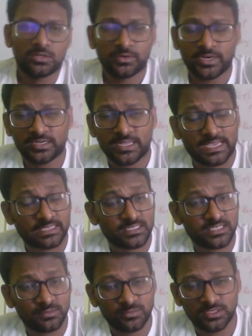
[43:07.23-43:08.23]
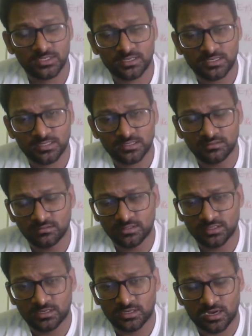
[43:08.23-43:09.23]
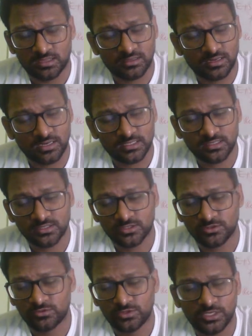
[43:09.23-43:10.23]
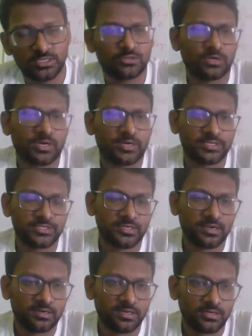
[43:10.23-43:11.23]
Right, except this lesson, other lessons you need to understand,